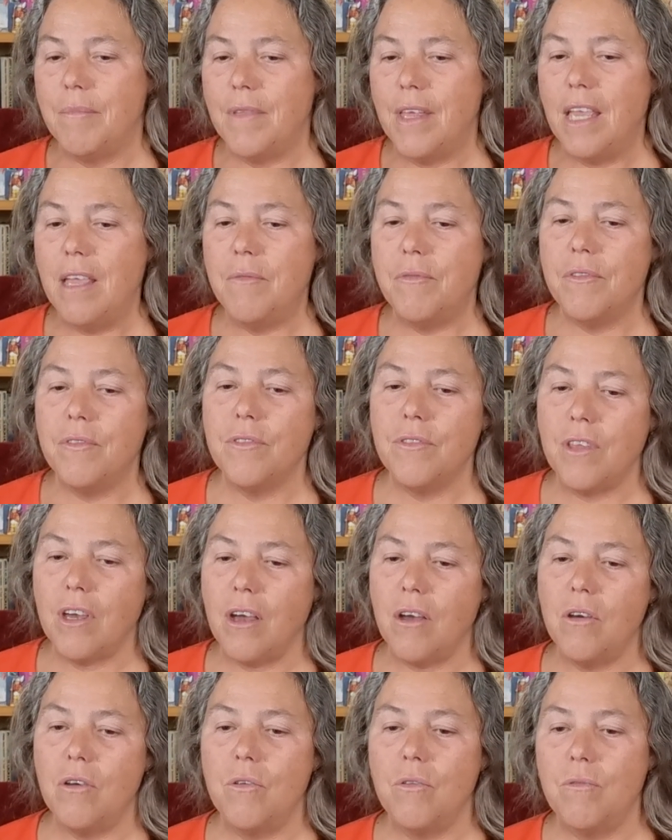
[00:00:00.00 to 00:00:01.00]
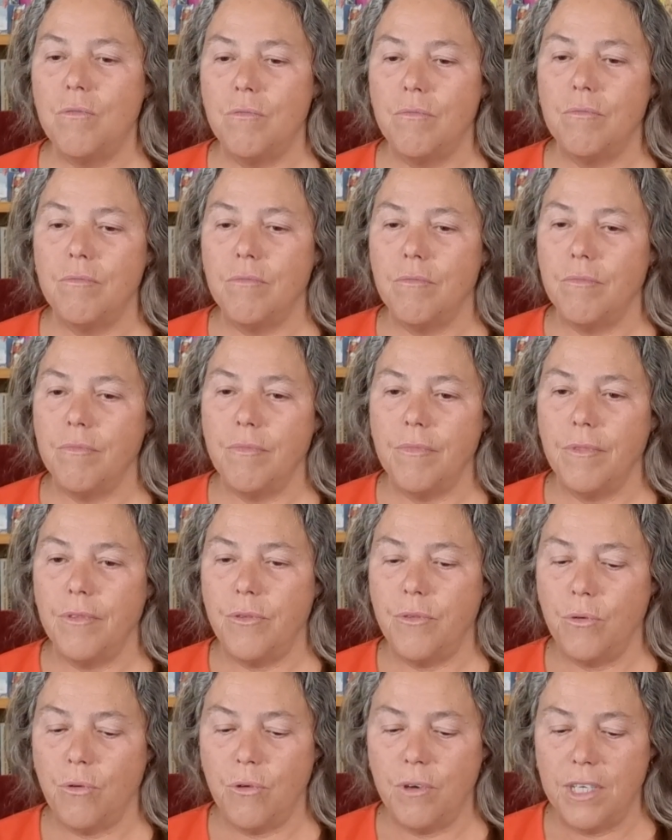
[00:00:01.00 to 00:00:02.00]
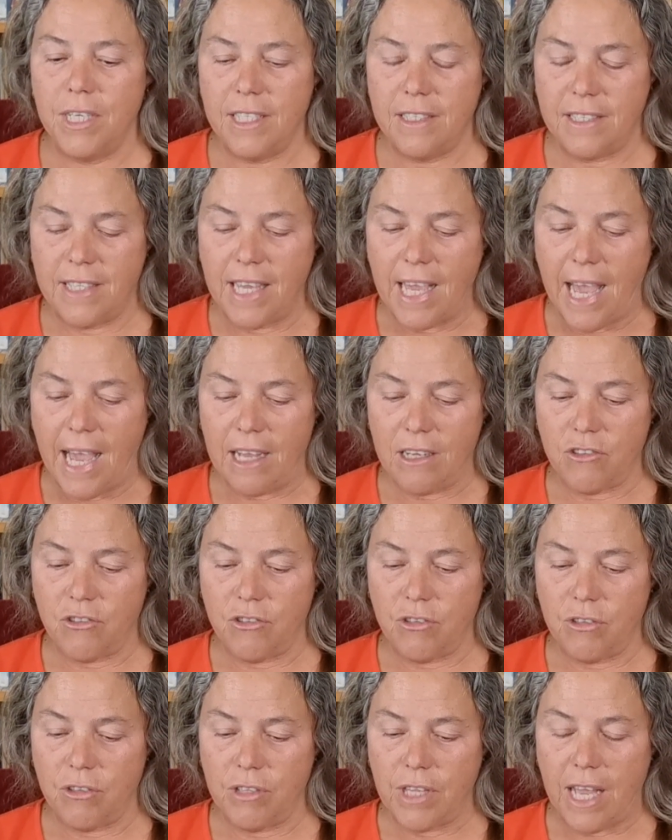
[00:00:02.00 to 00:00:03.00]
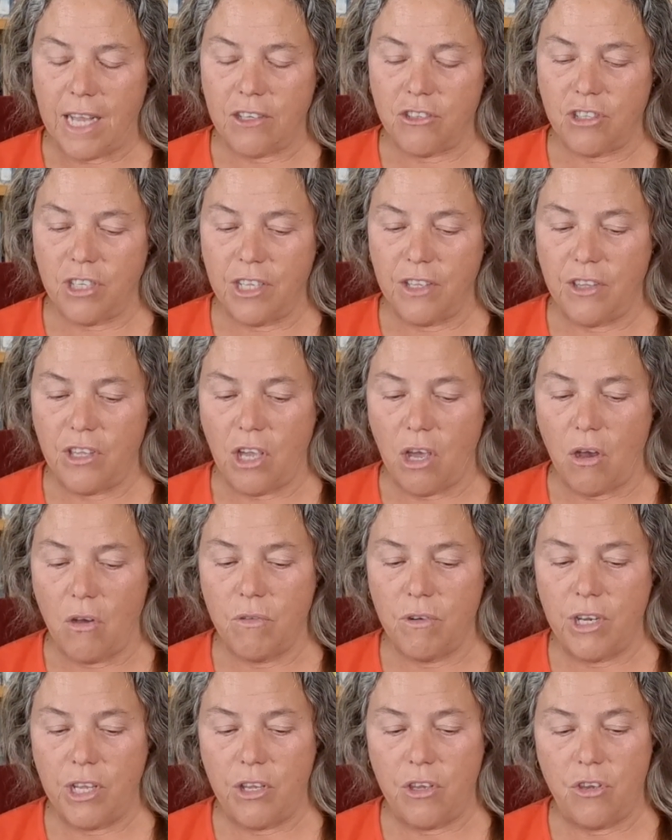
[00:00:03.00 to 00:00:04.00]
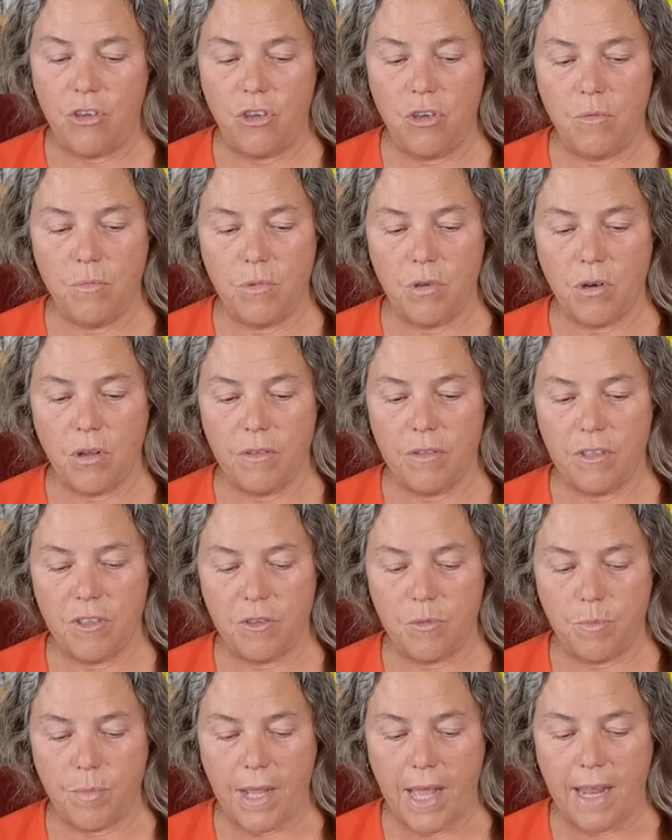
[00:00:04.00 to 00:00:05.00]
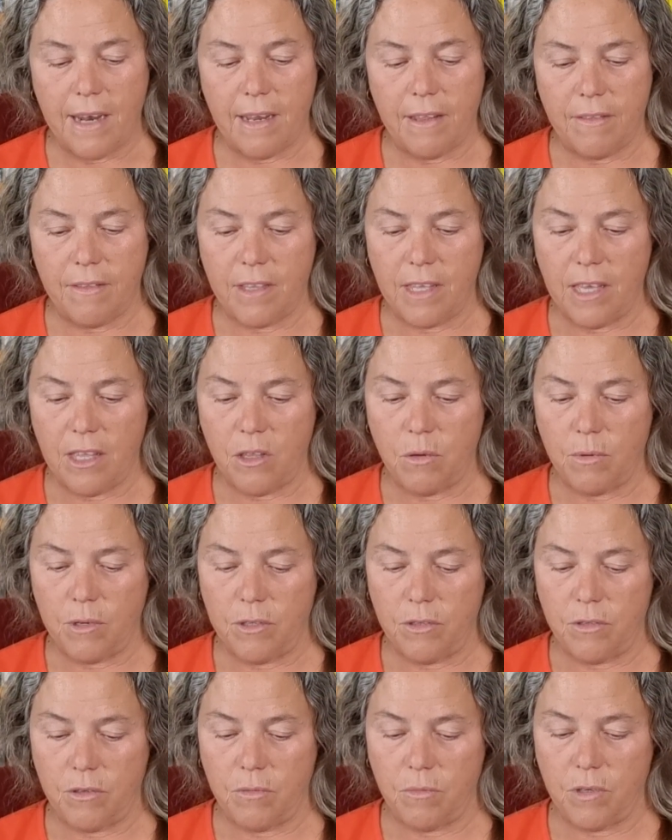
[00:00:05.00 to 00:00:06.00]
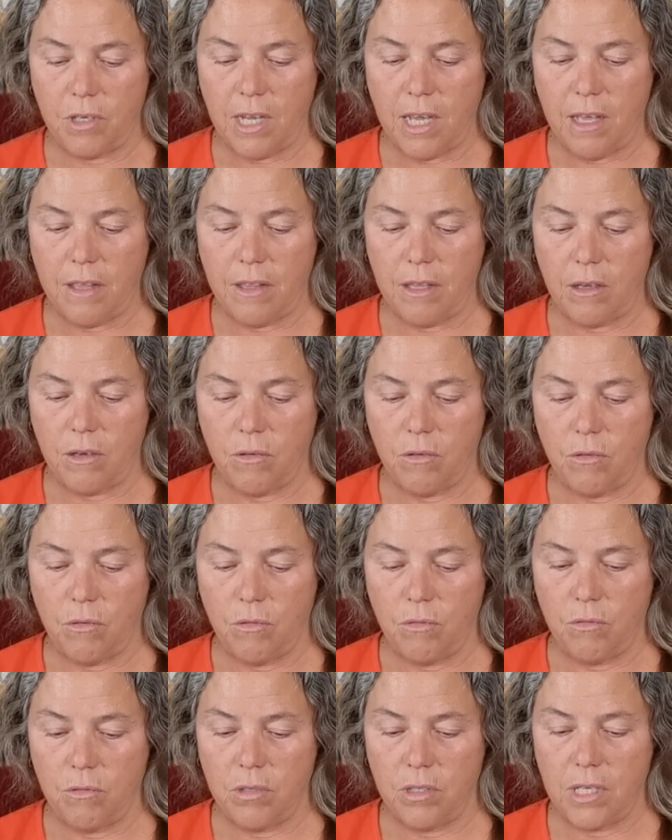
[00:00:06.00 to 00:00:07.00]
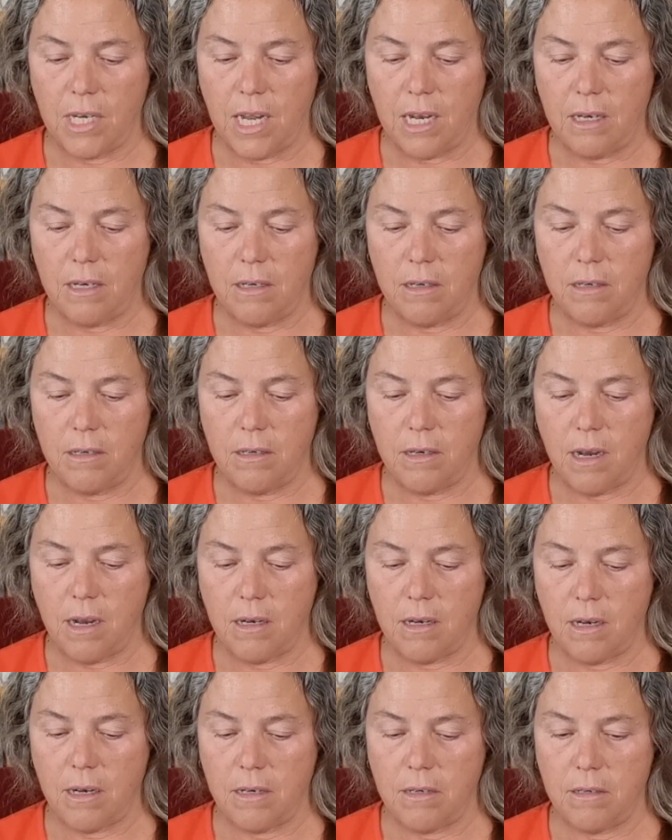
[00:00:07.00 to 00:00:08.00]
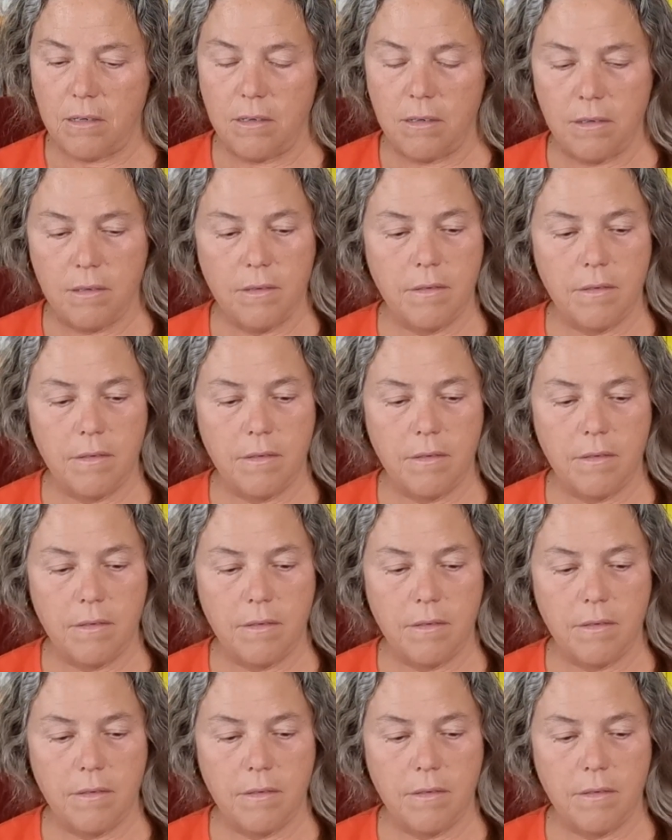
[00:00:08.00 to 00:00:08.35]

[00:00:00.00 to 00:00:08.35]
Even though Thorn is actually the only human on this planet, the other ones are, what are they called? Nunchaku?